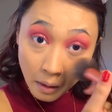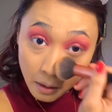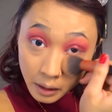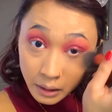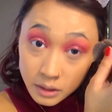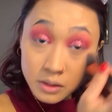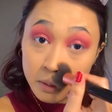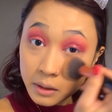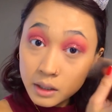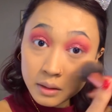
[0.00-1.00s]
Alright,
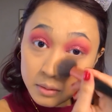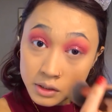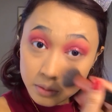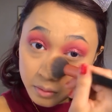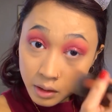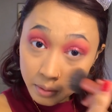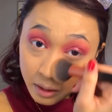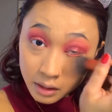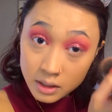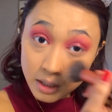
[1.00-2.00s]
so kind of just
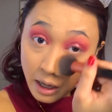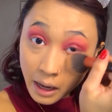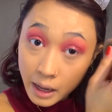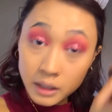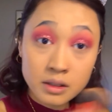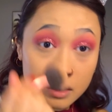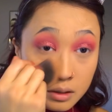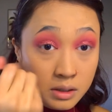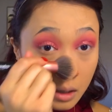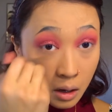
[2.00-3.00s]
rubbing this
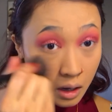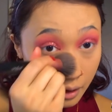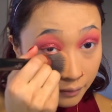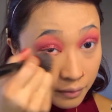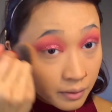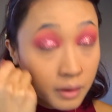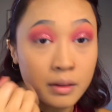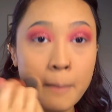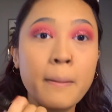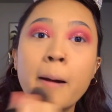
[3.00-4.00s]
excess off of
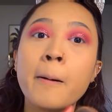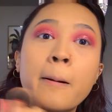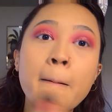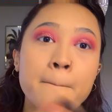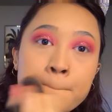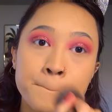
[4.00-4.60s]
that powder.